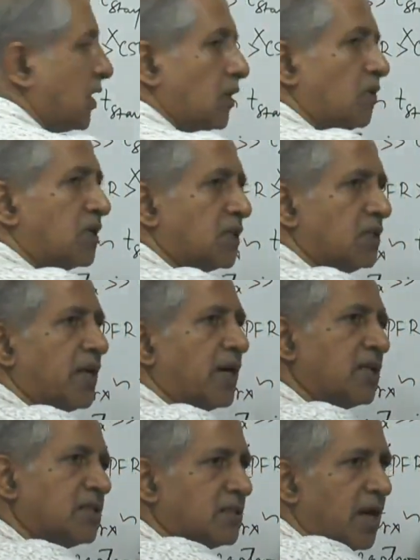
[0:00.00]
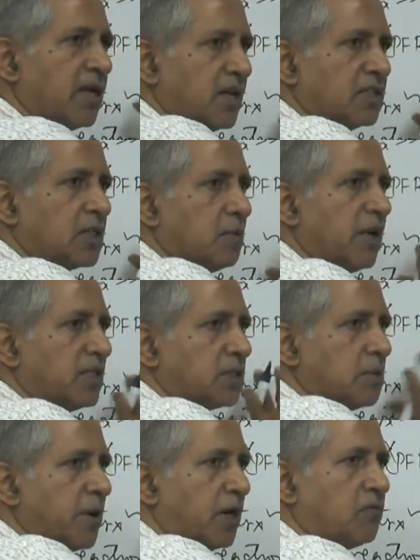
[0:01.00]
conversion? That is a reasonable
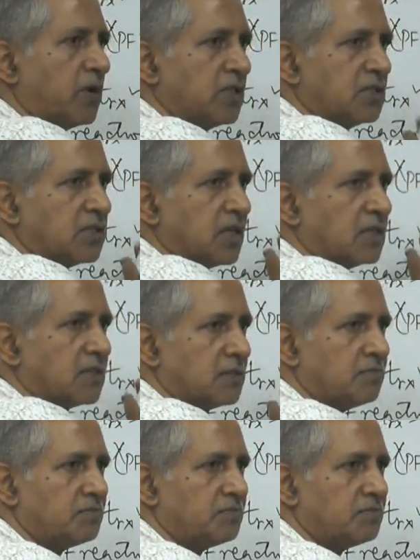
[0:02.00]
estimate for this case,